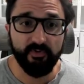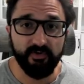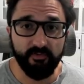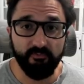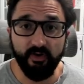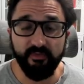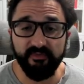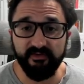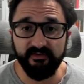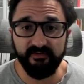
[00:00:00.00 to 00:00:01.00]
going to run
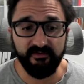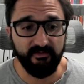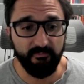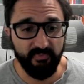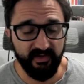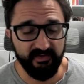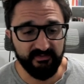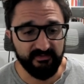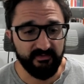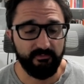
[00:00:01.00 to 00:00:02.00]
the
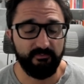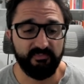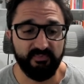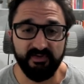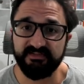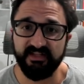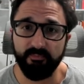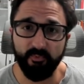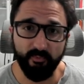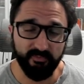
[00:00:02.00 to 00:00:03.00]
embedding a step
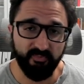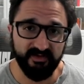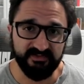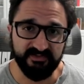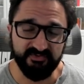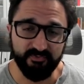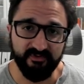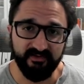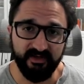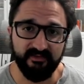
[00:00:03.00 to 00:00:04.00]
where we process and store the
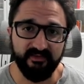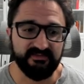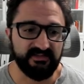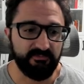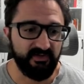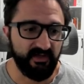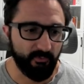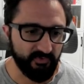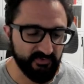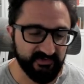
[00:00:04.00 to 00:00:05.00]
data in CB, and we're
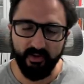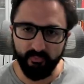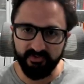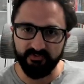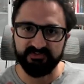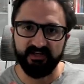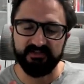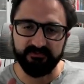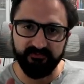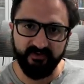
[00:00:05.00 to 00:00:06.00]
using that window
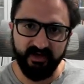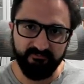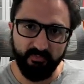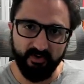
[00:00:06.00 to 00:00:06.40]
size of five